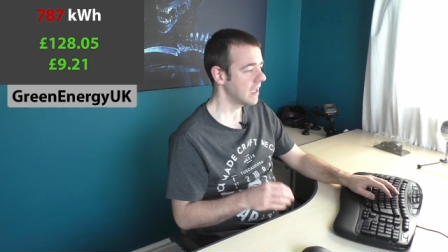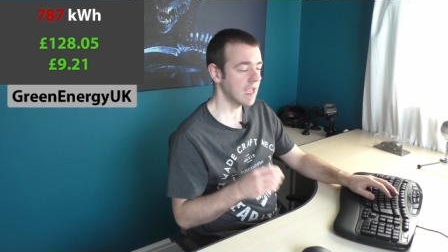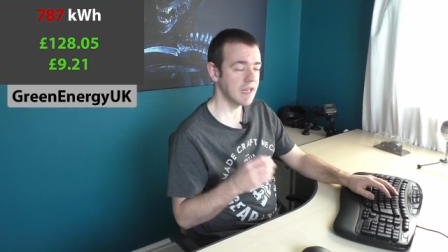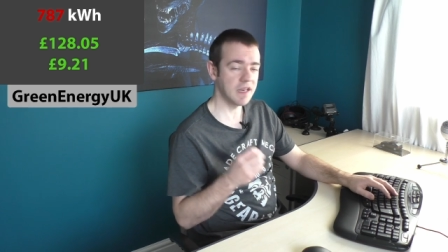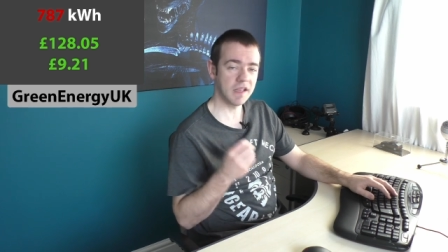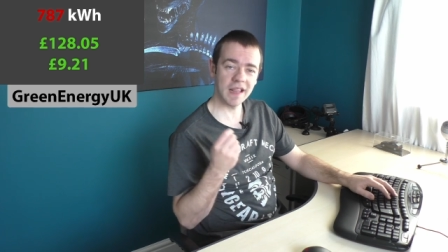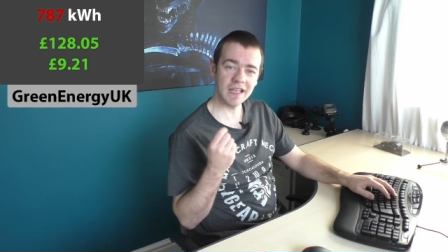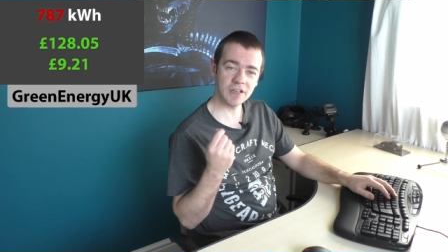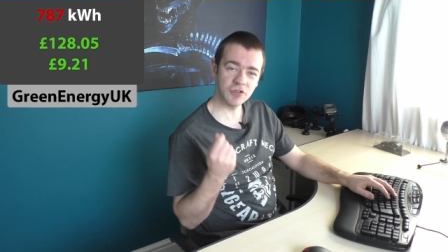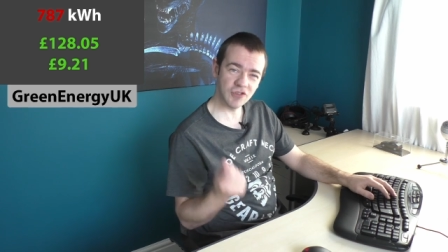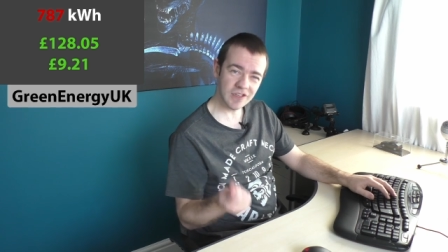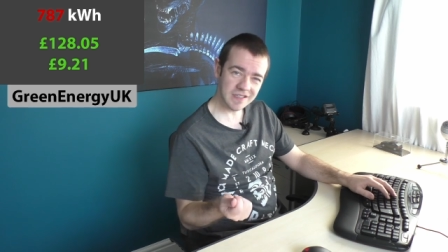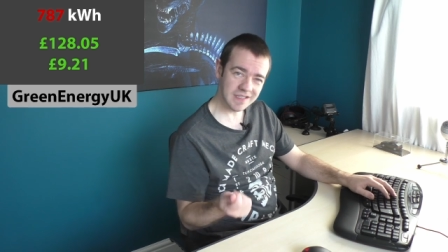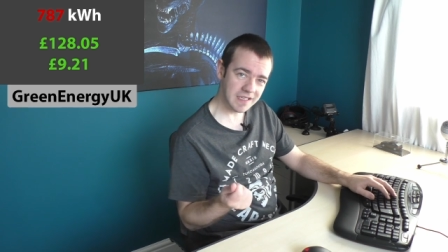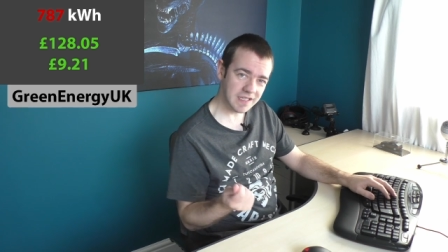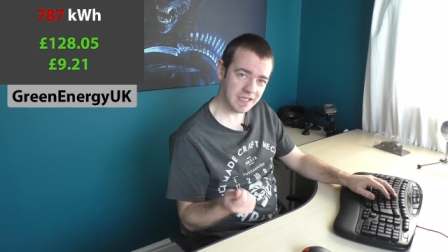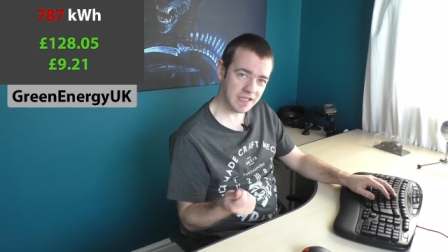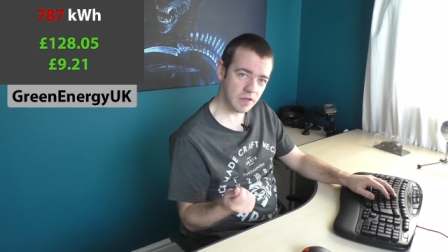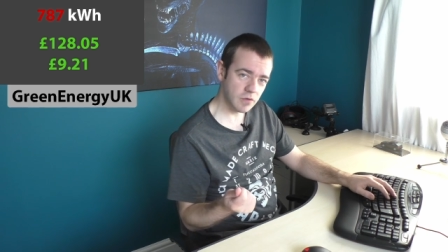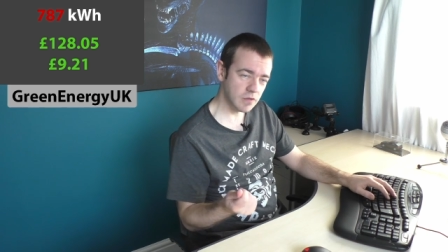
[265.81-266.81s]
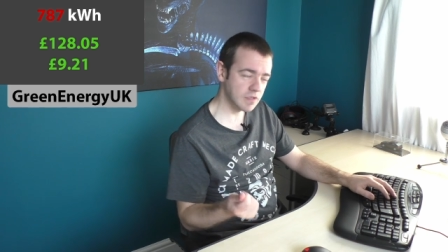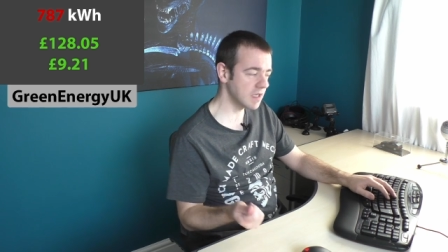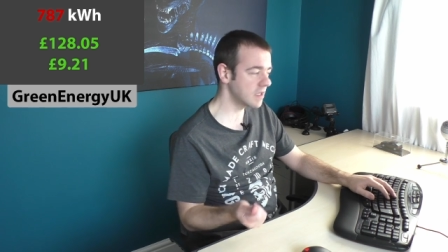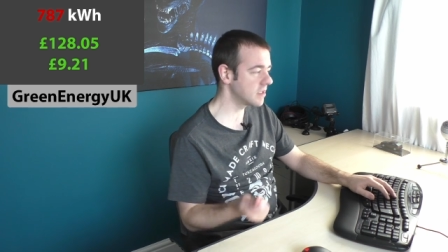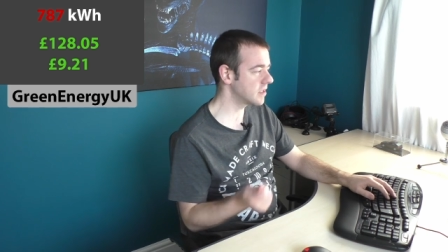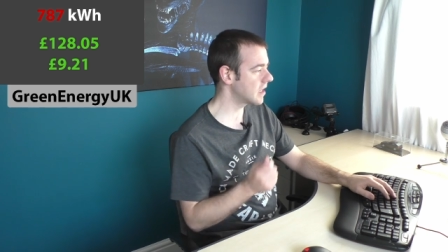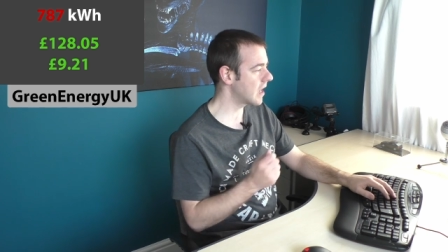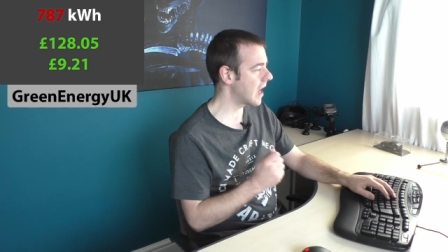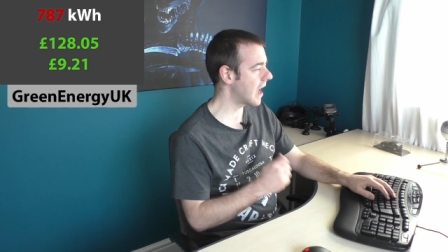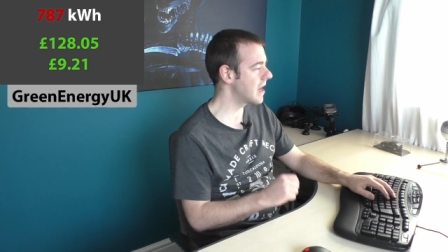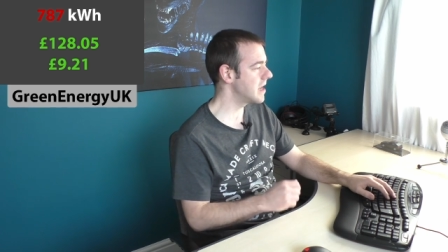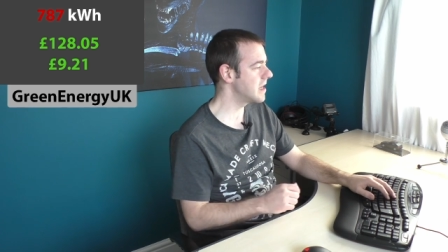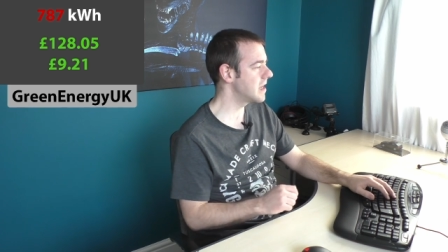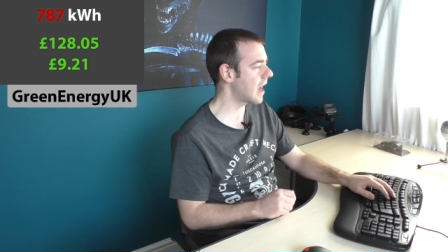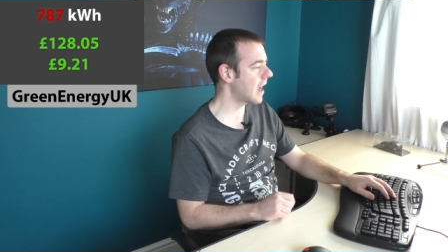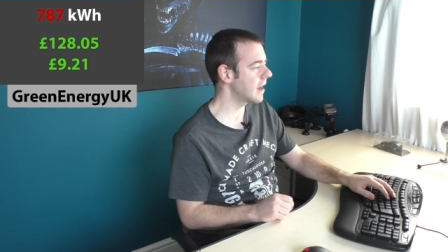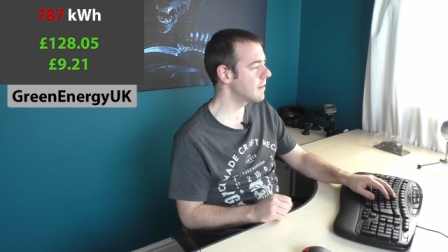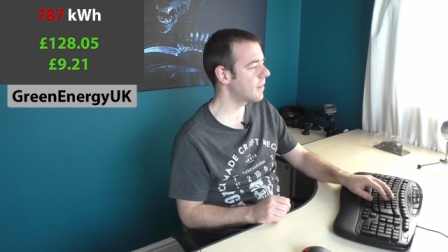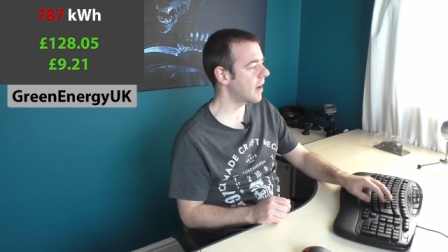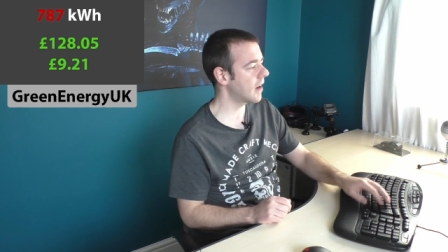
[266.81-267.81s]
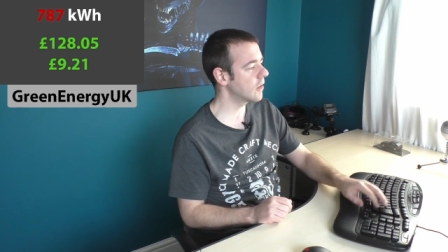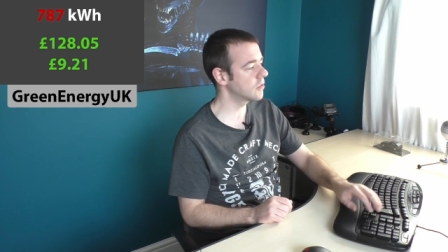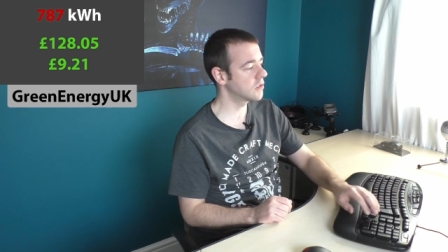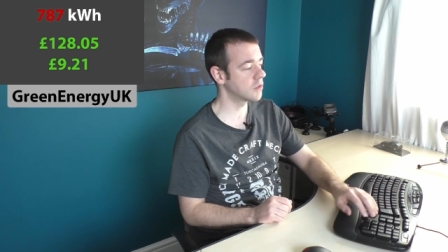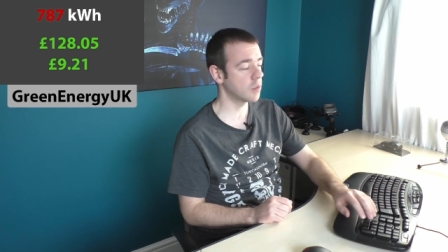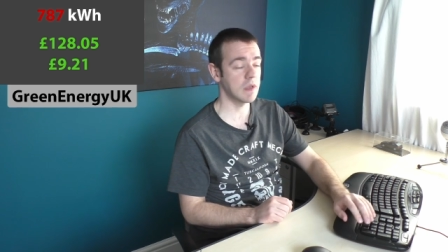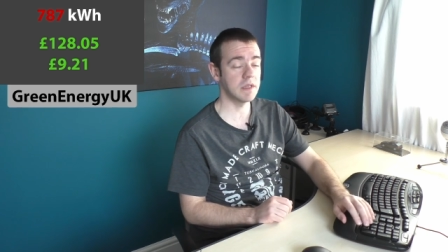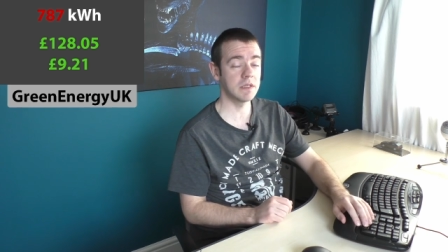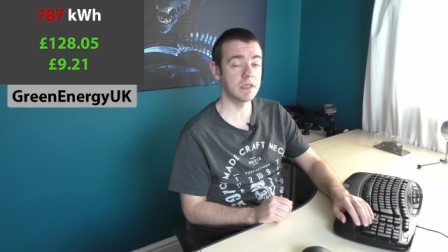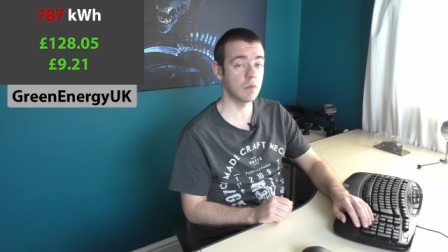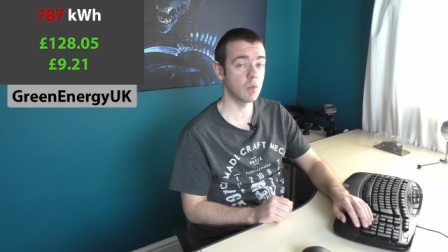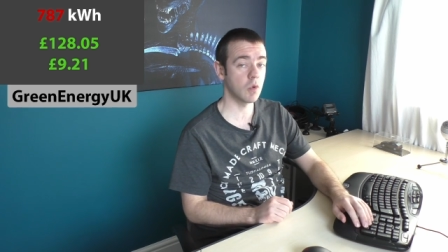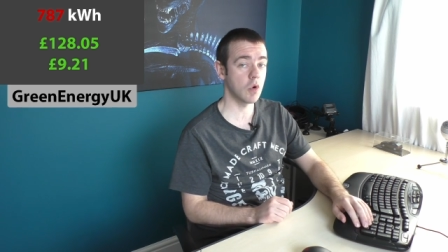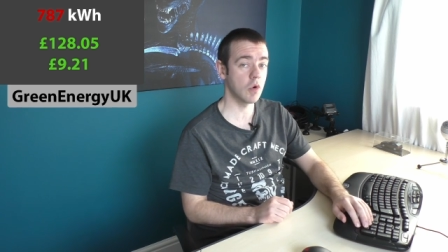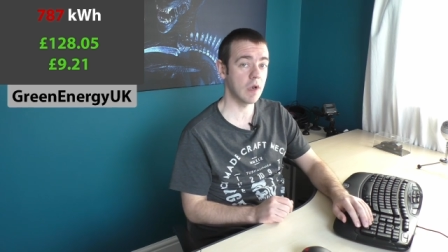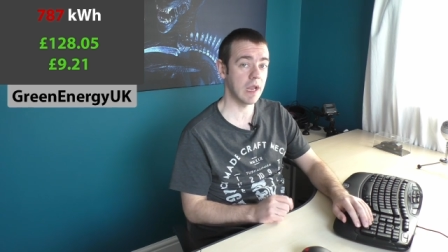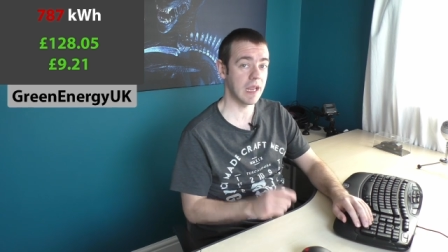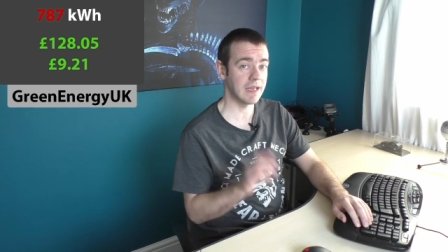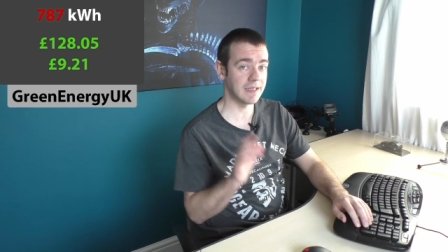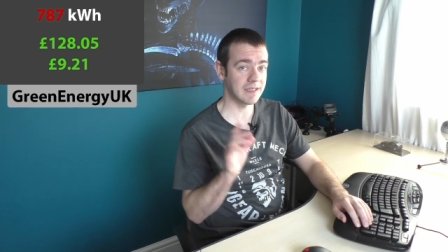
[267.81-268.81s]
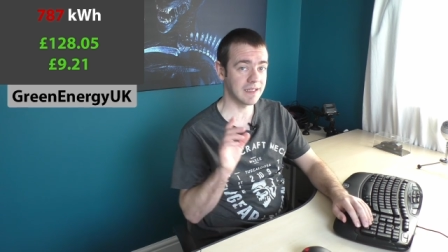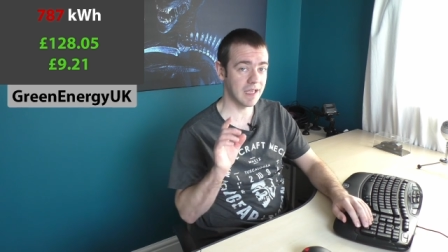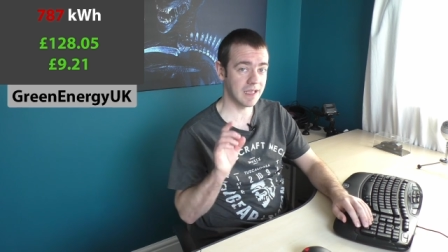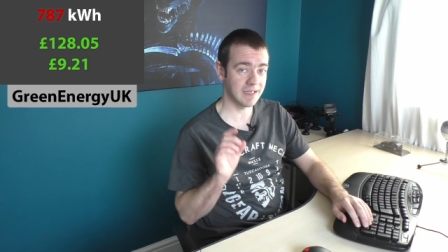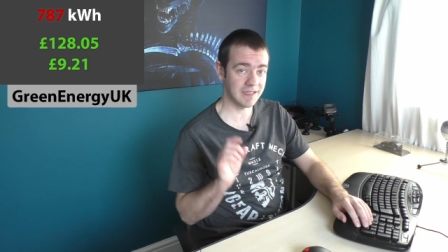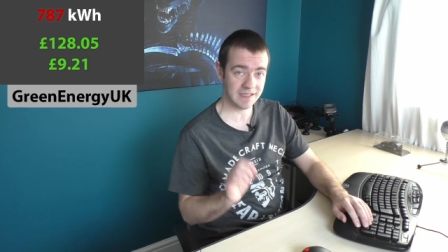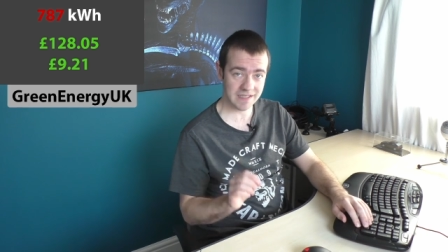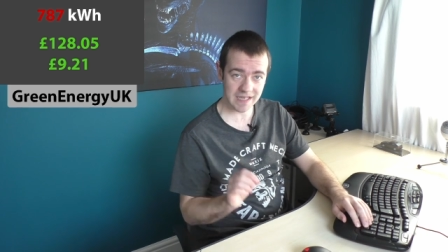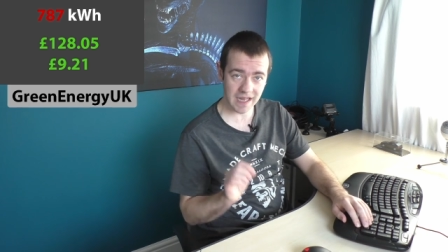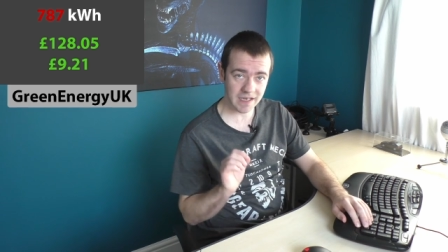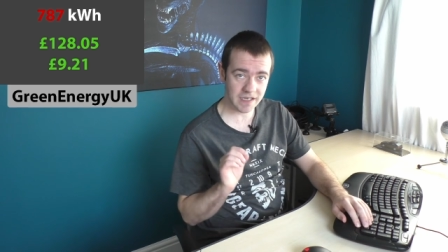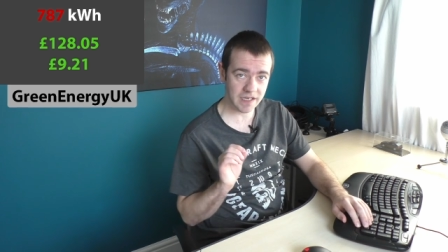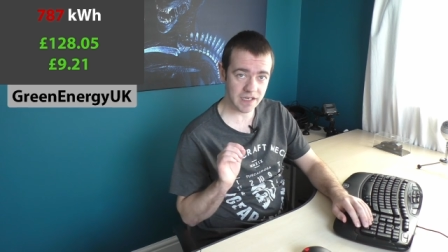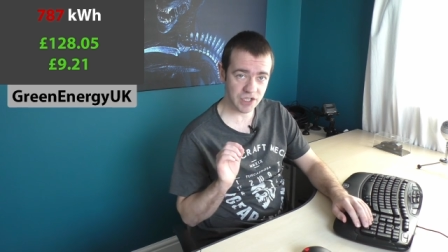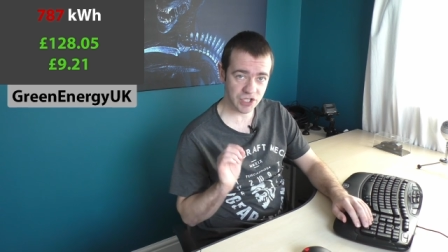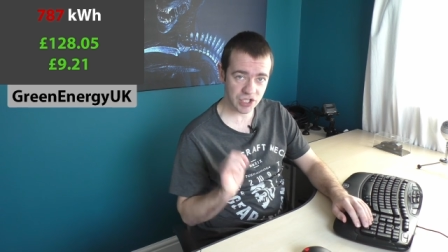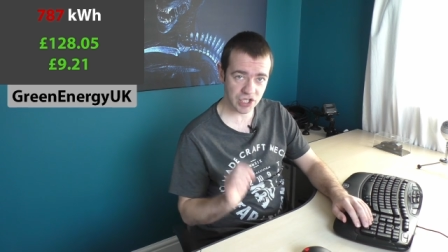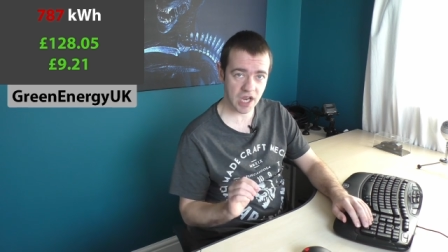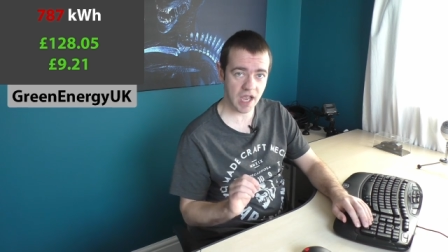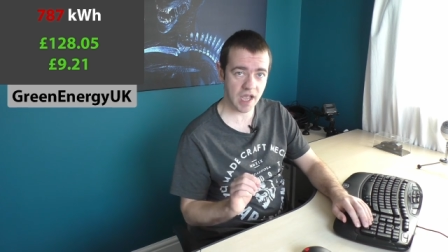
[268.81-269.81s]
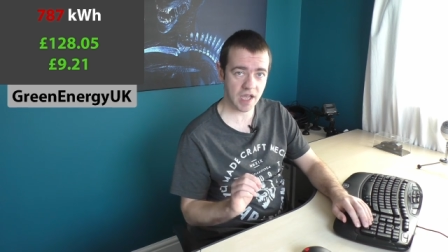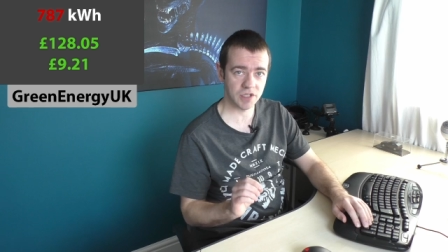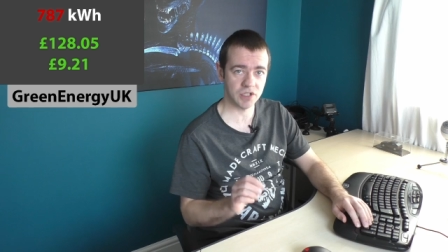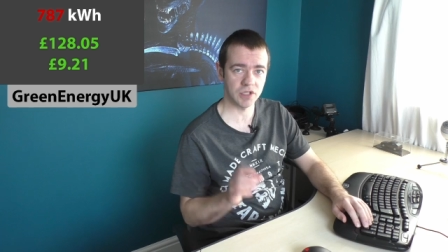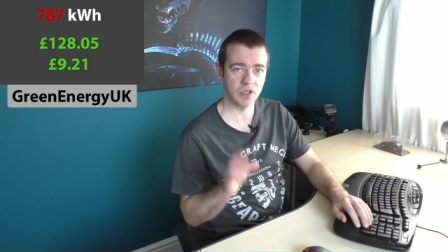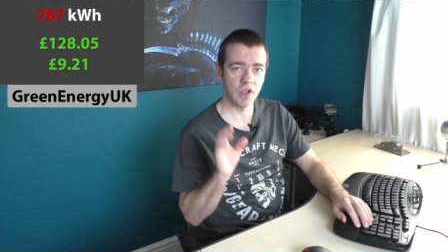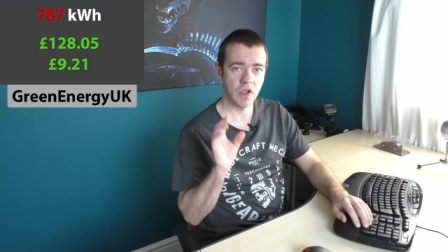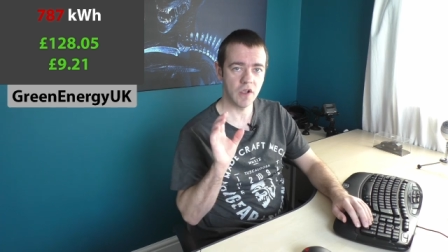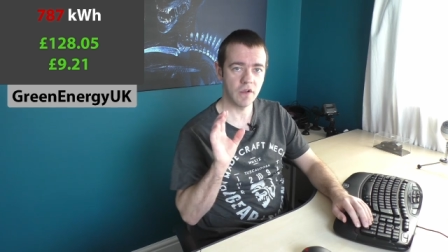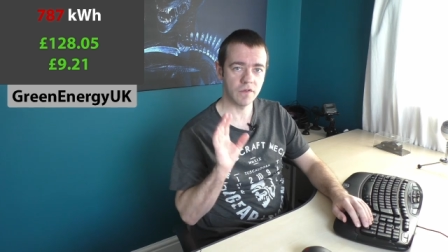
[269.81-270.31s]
in electricity usage and £9.21 in a standing charge